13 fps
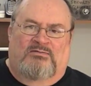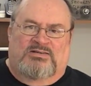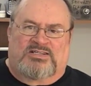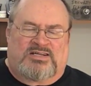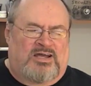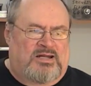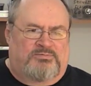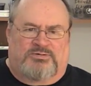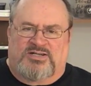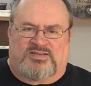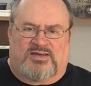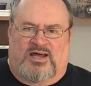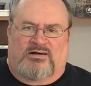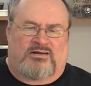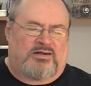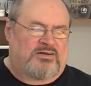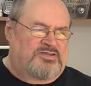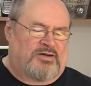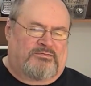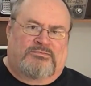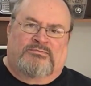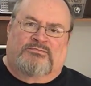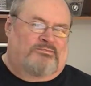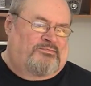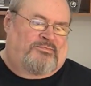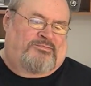which kind of puts, I don't know, it's a
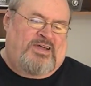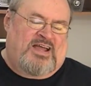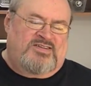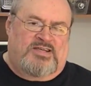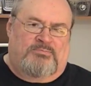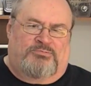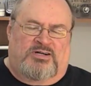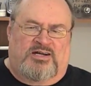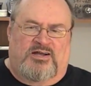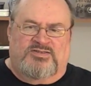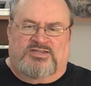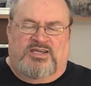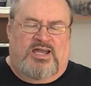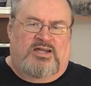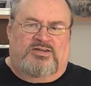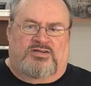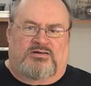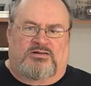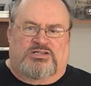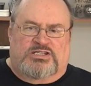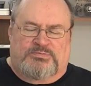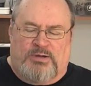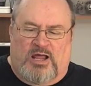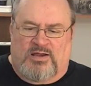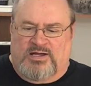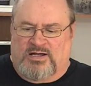fancy pronunciation or
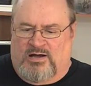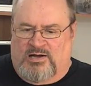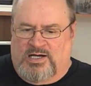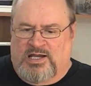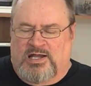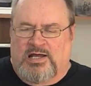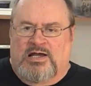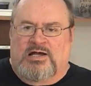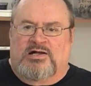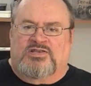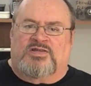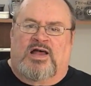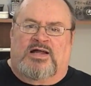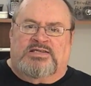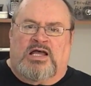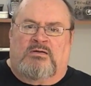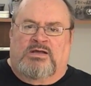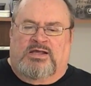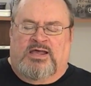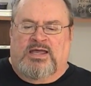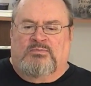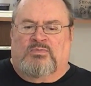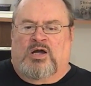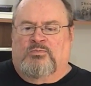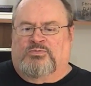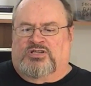spelling on it. So that's how I
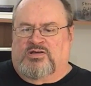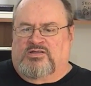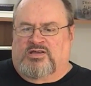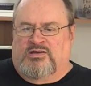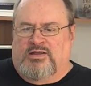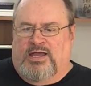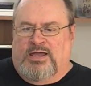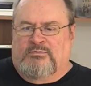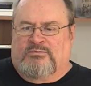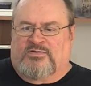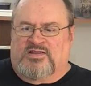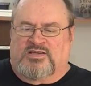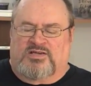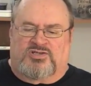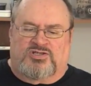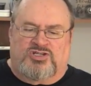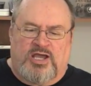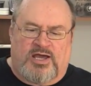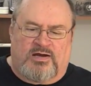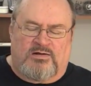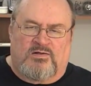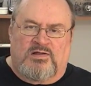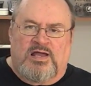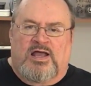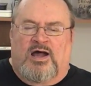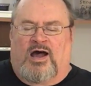came up to the name for this
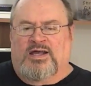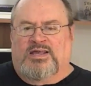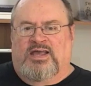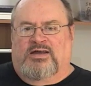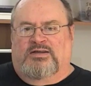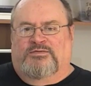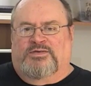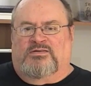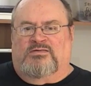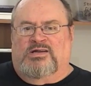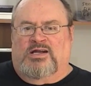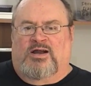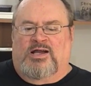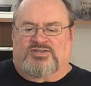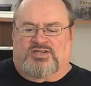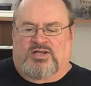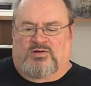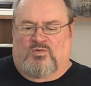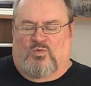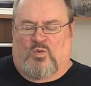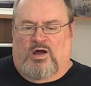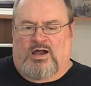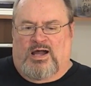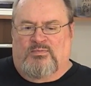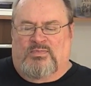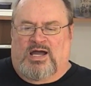channel. Again, if you're interested in what
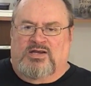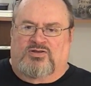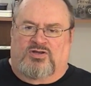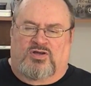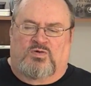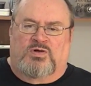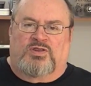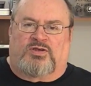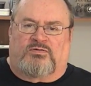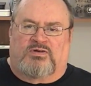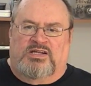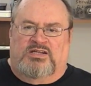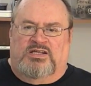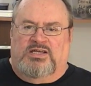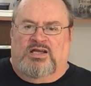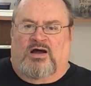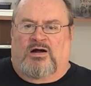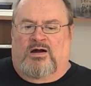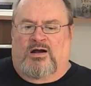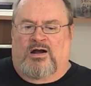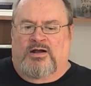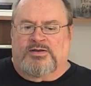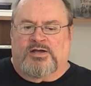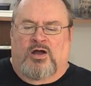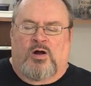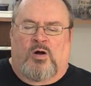I might do in 3D art,